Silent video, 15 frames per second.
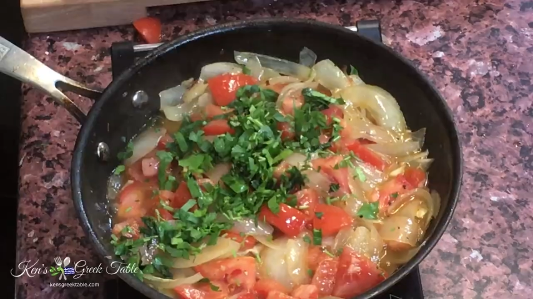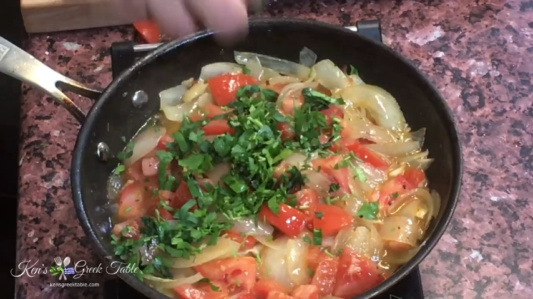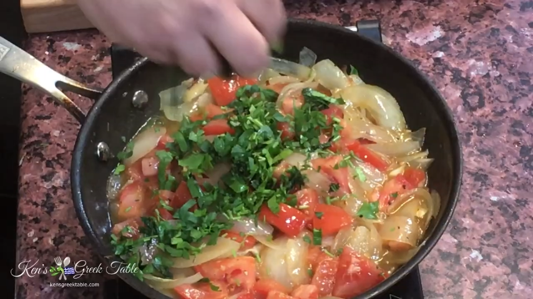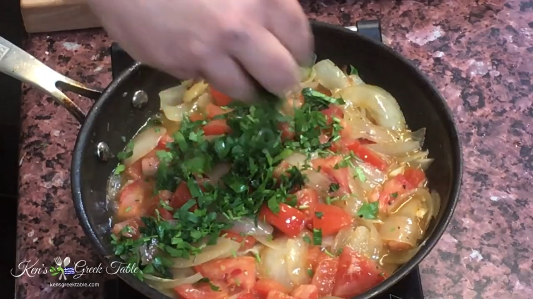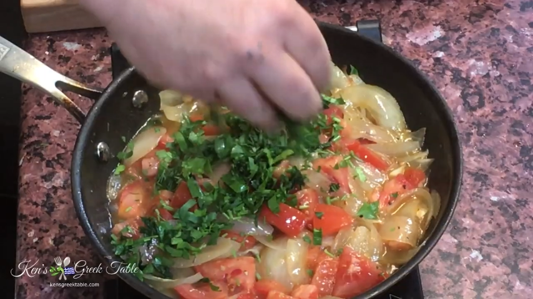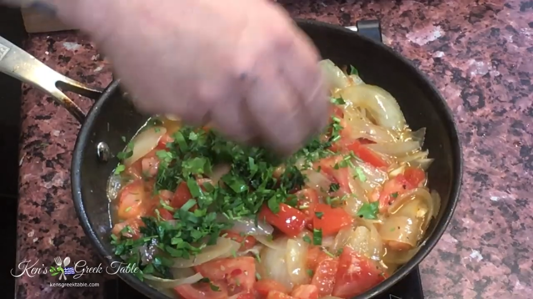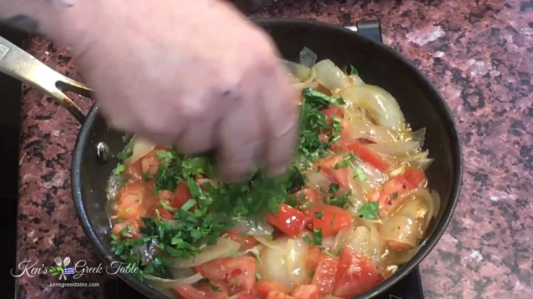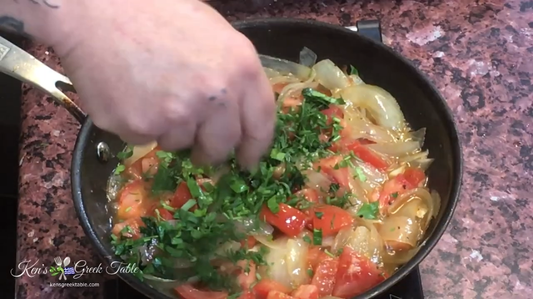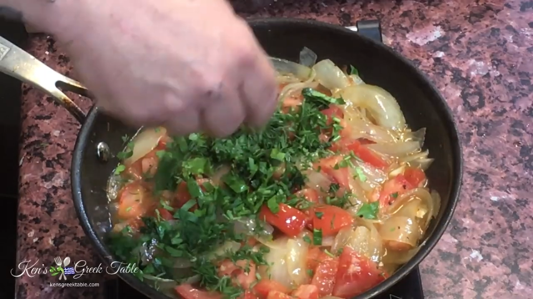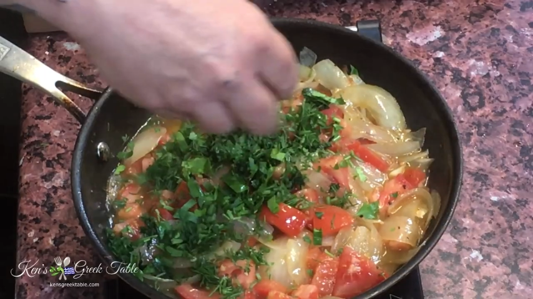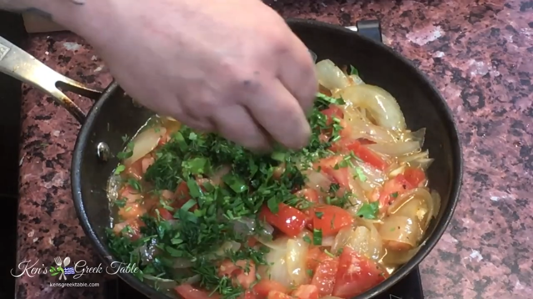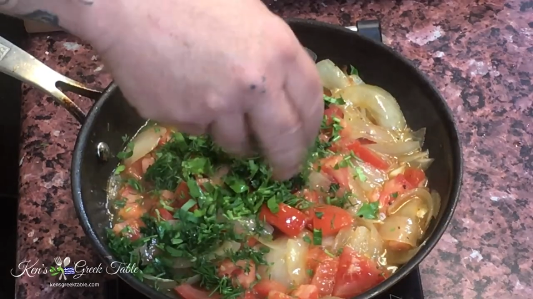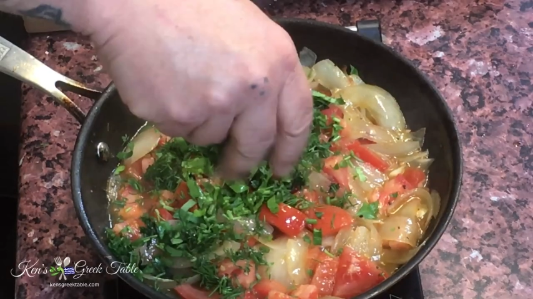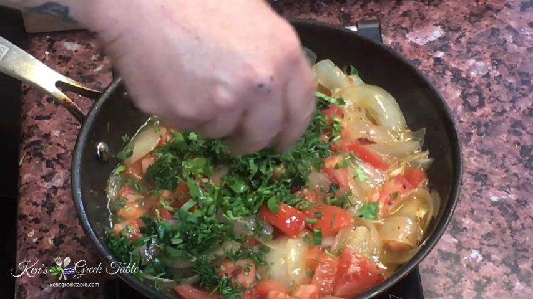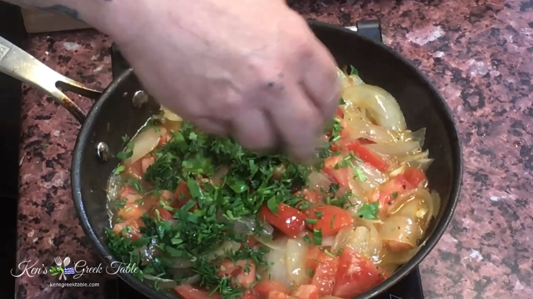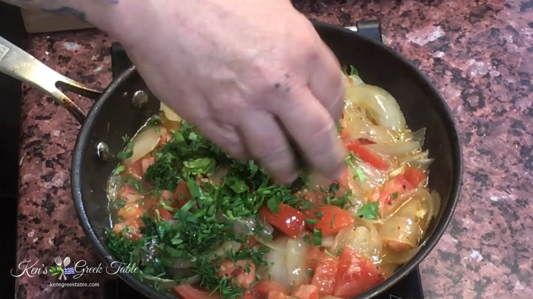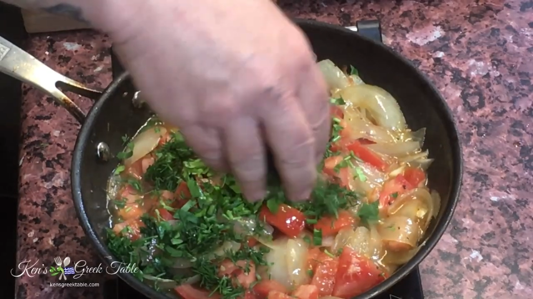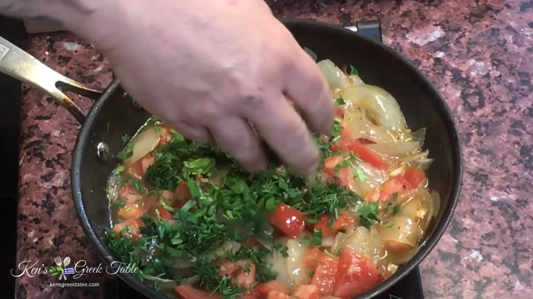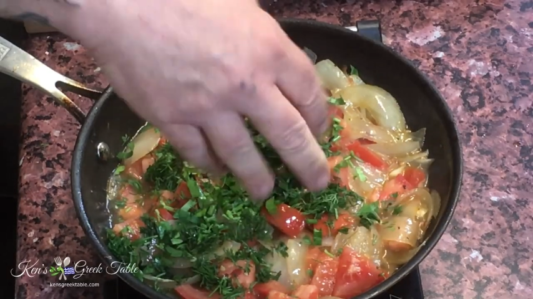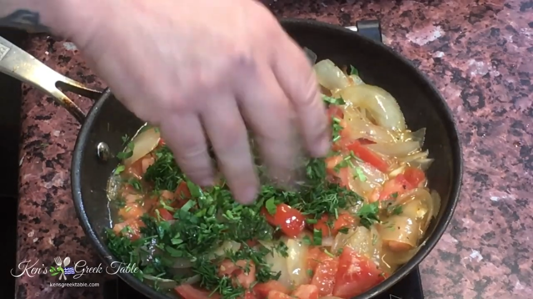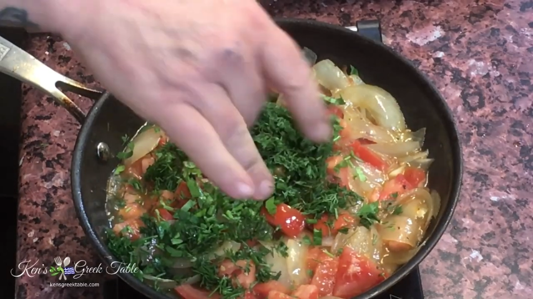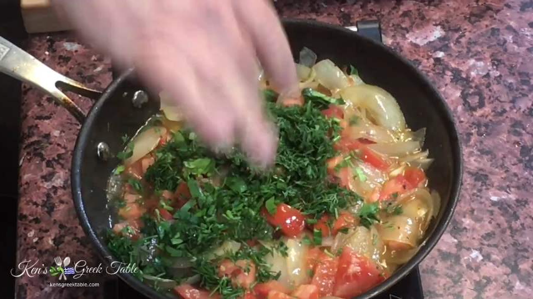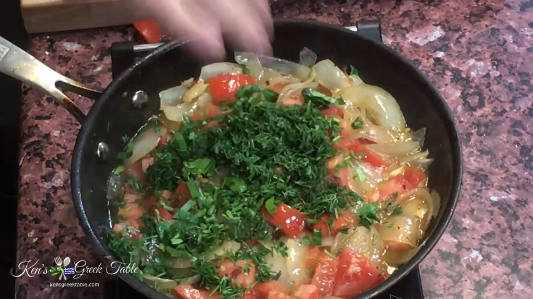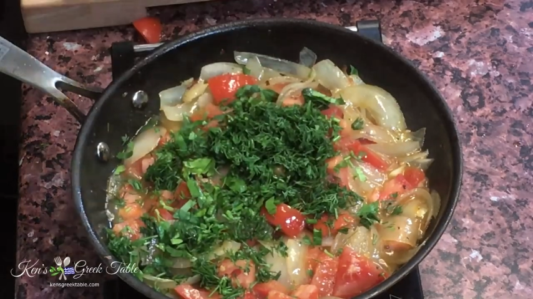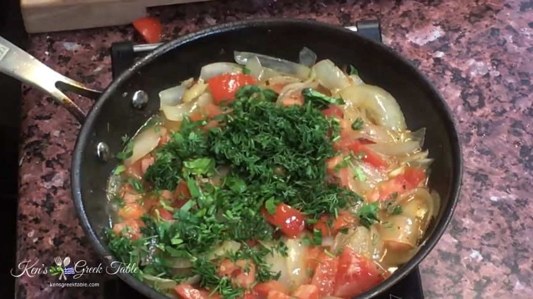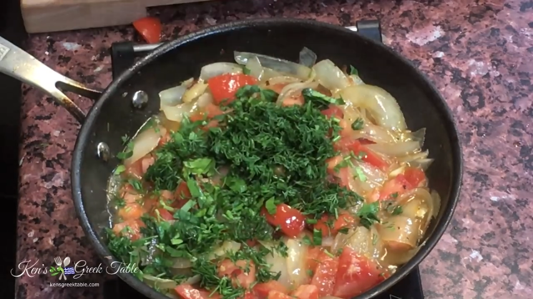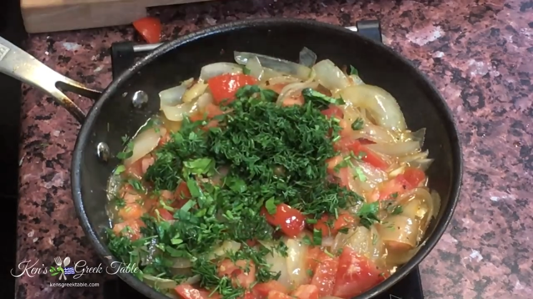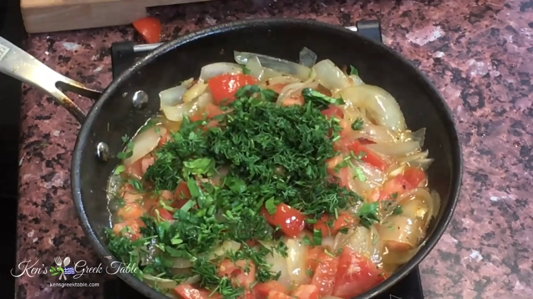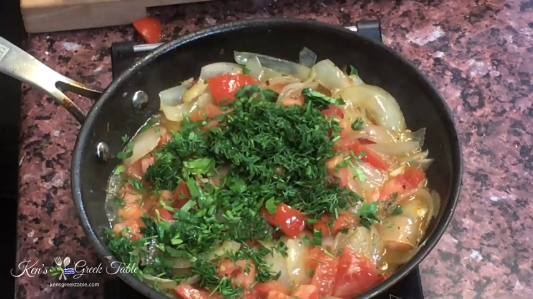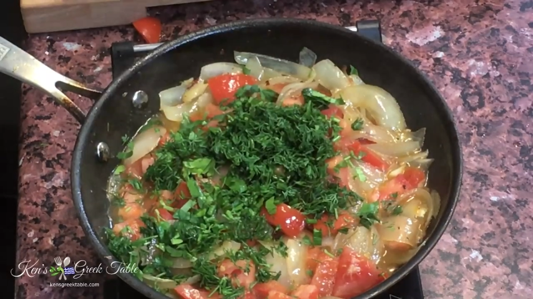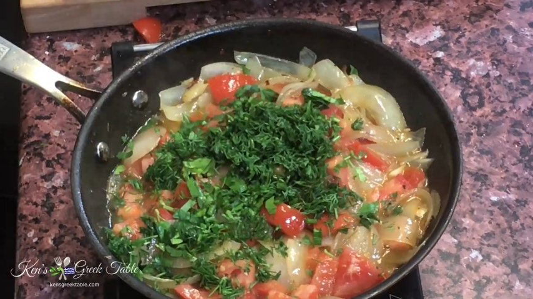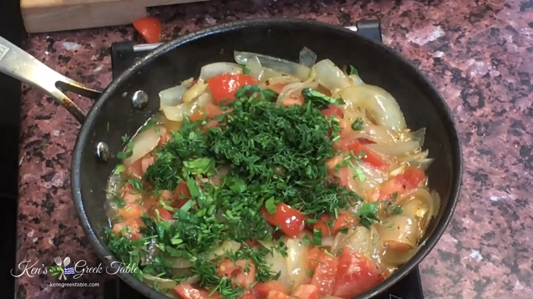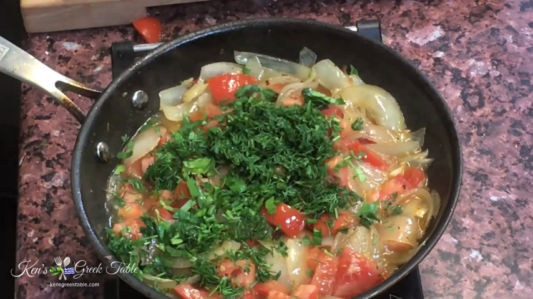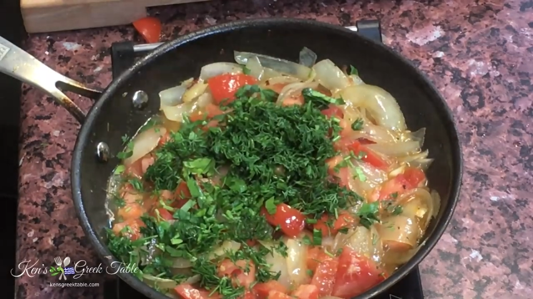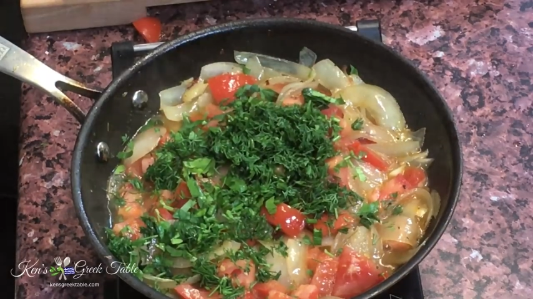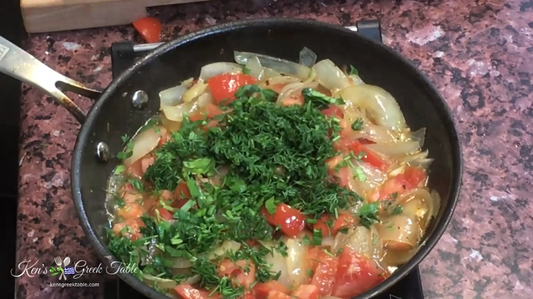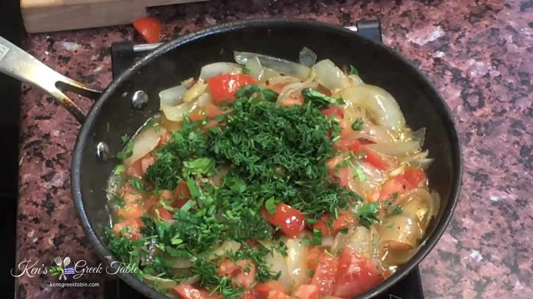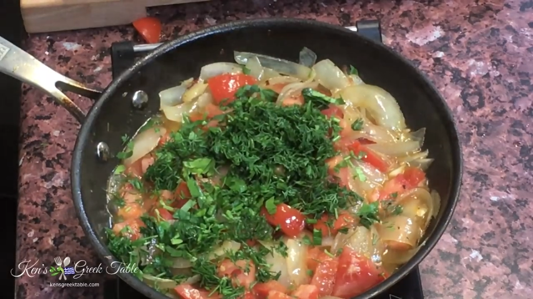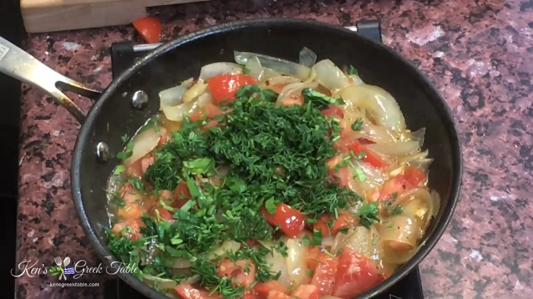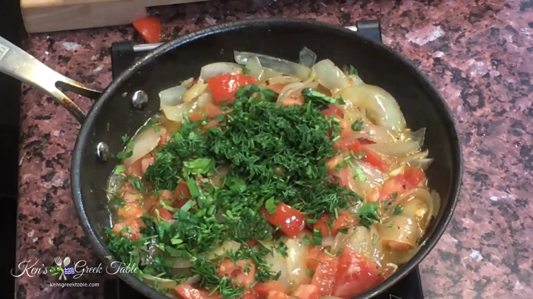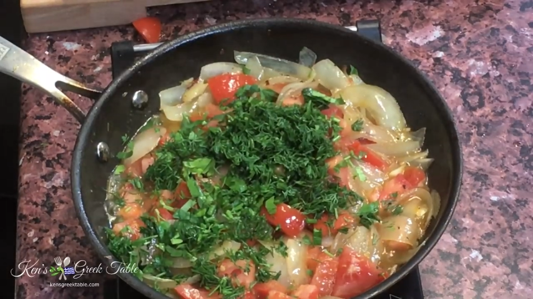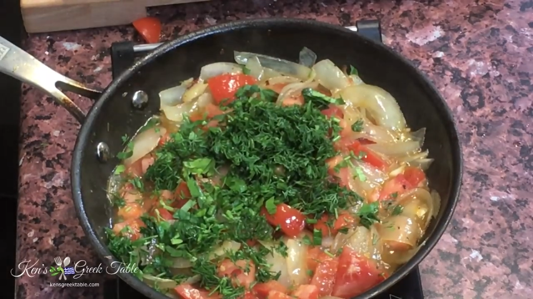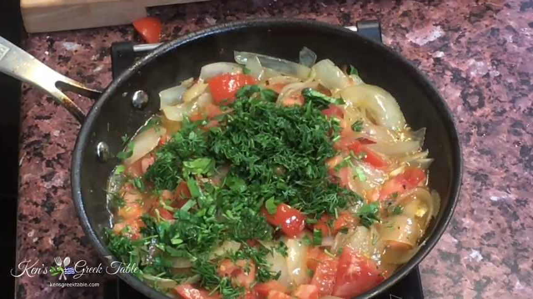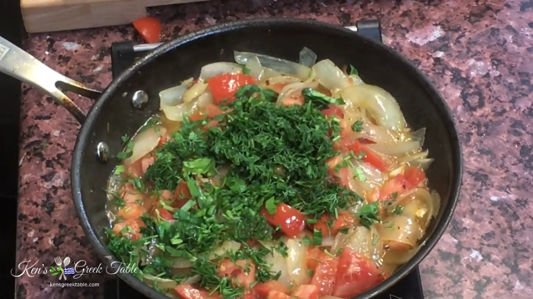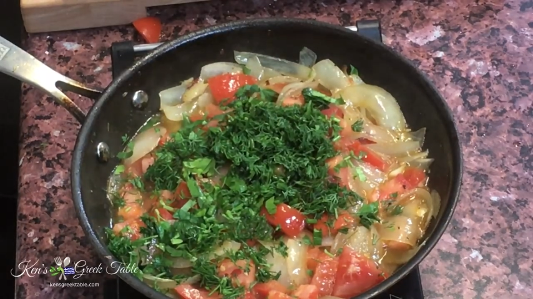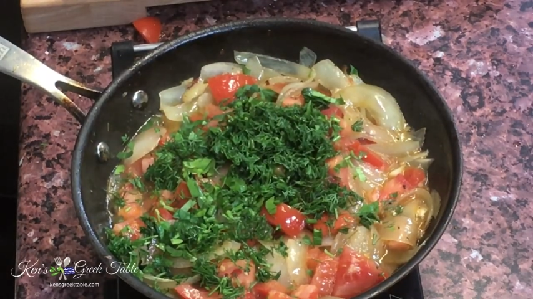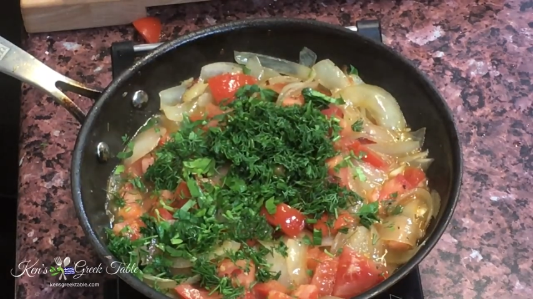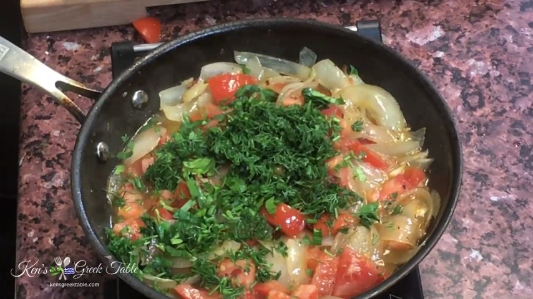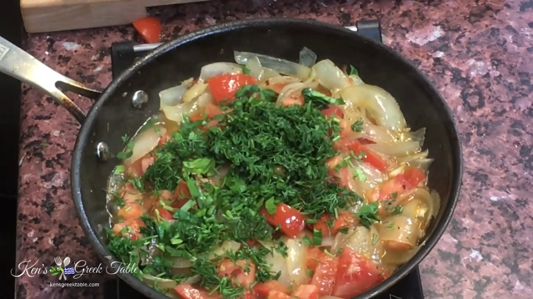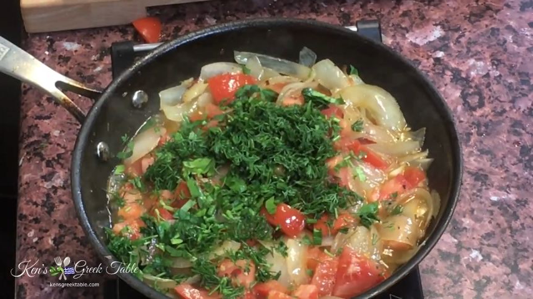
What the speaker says: No face is visible, so there are no lips to read.